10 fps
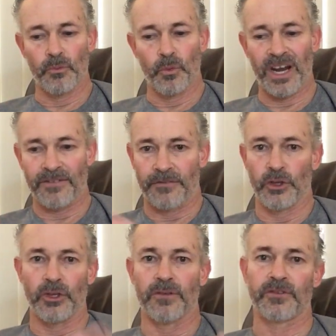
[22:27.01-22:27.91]
whatever
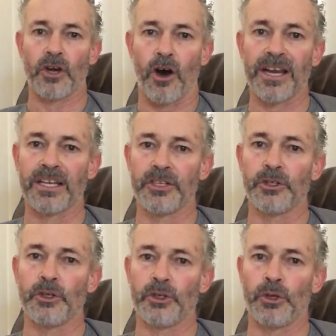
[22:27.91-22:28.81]
view you've got,
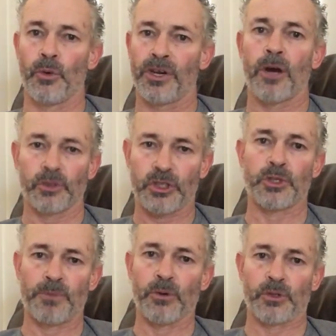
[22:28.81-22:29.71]
you will know it's a
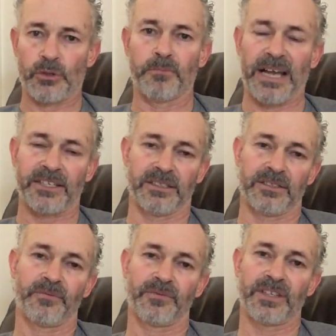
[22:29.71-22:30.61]
spiritual battle.
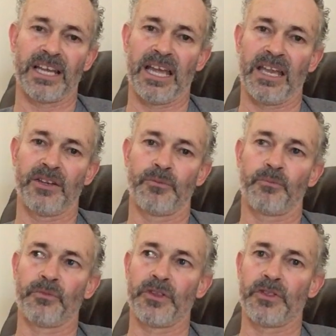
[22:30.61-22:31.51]
And
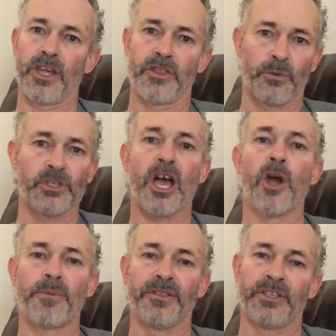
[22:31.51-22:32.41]
there is
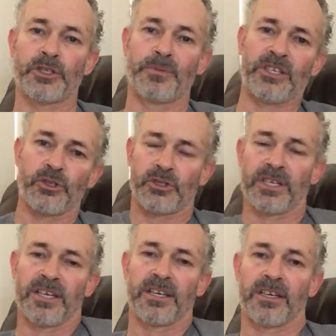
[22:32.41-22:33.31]
hope in this, because
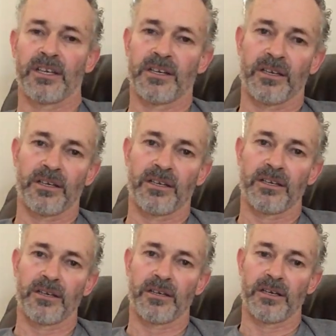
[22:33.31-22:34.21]

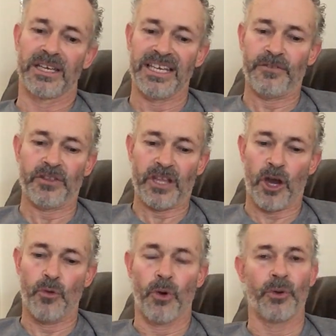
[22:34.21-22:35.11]
even
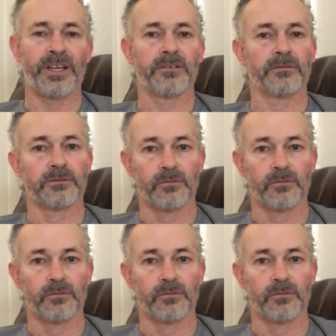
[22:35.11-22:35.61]
though we're in